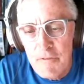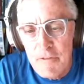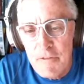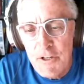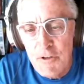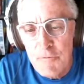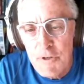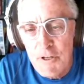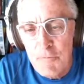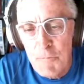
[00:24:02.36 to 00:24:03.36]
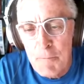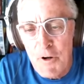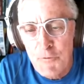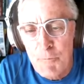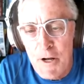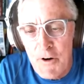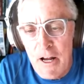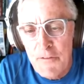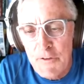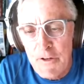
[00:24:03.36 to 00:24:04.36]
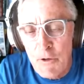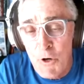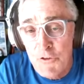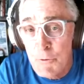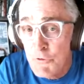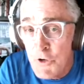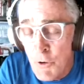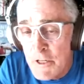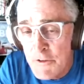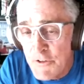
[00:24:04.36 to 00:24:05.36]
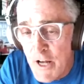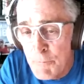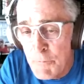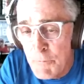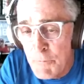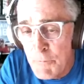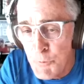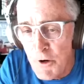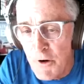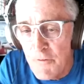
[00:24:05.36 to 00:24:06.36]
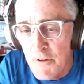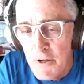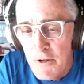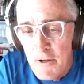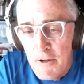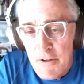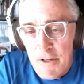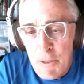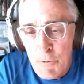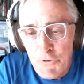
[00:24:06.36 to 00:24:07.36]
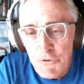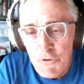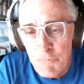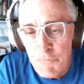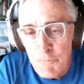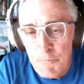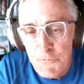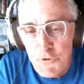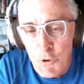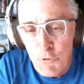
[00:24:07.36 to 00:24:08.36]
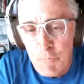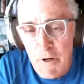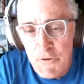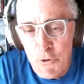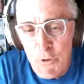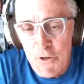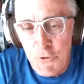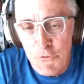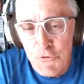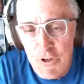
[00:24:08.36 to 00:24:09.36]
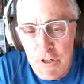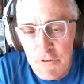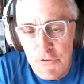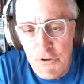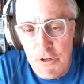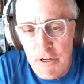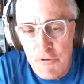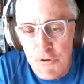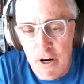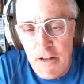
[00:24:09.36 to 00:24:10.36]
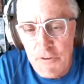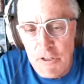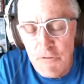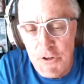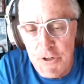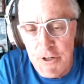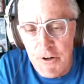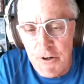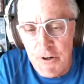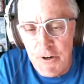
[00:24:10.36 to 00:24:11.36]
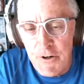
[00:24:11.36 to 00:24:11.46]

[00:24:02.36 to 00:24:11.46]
he could he could be a much better athlete than he was. He was already at the top of the sport. He was chosen by the USOC as the triathlete of the year.